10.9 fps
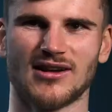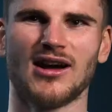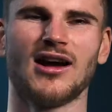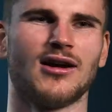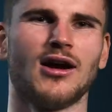
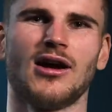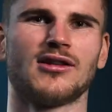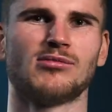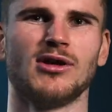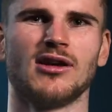Ah, ah,
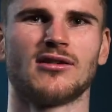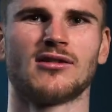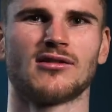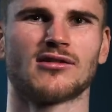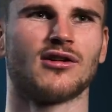it's me.
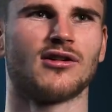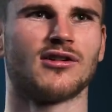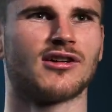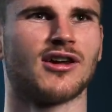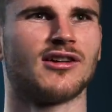So
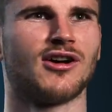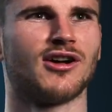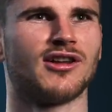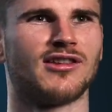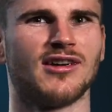you can
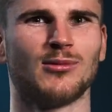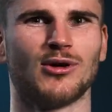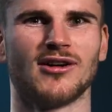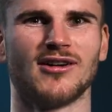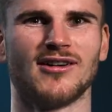call it Timo.